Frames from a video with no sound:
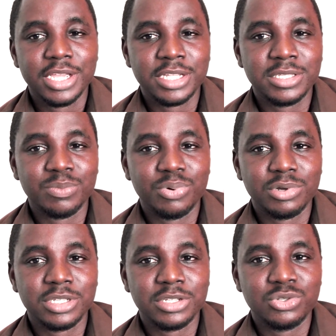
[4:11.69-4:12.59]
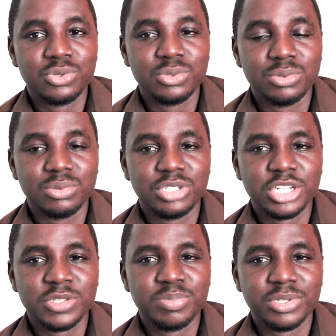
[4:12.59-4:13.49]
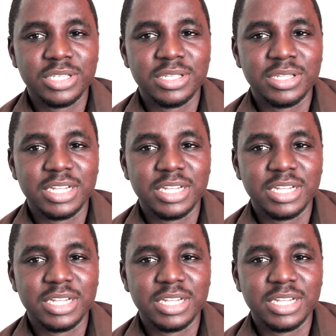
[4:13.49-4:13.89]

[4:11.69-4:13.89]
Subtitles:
it's important to just put in